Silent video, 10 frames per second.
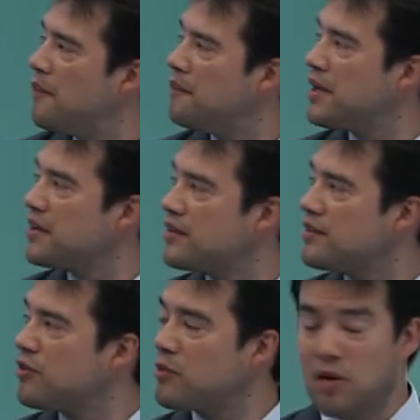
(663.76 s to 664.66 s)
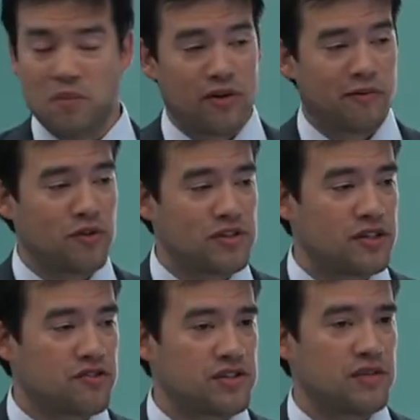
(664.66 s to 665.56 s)
But from our point of view, it's an
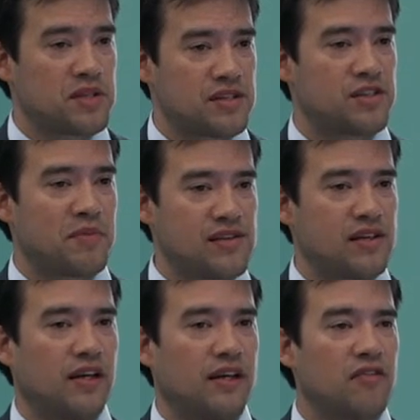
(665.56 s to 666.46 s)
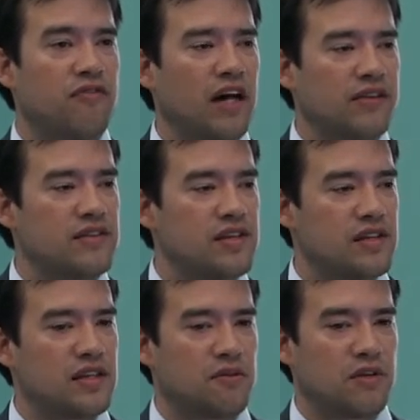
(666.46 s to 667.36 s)
interesting business. It's basically a fund
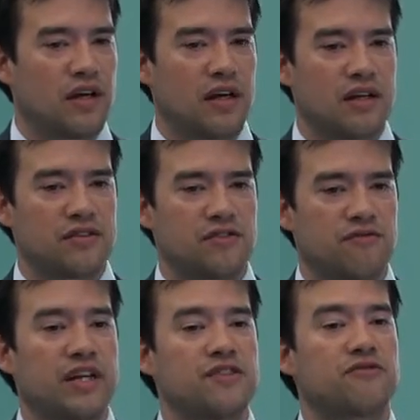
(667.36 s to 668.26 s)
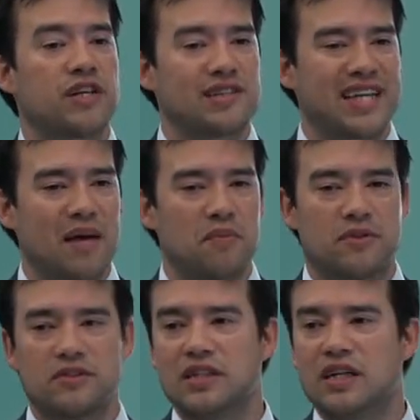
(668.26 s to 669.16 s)
that has raised
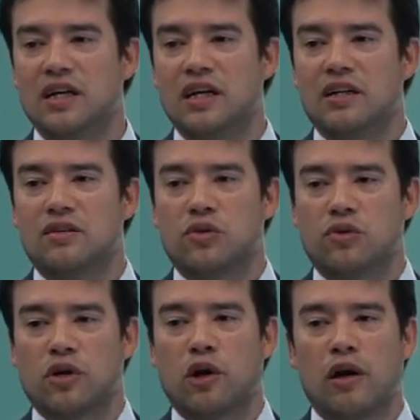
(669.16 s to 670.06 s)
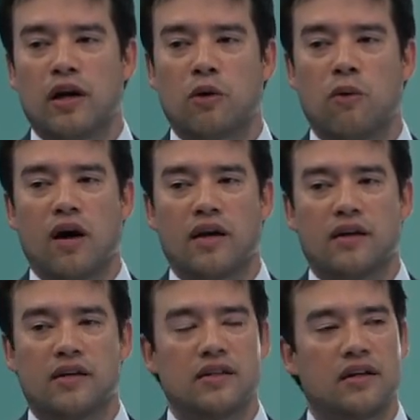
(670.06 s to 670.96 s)
capital to
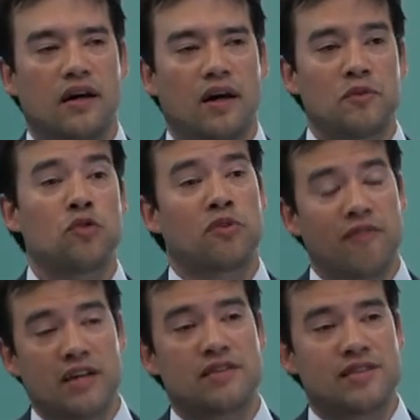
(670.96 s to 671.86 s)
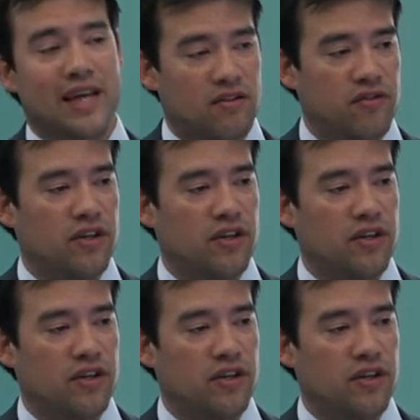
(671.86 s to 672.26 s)
acquire, to provide steady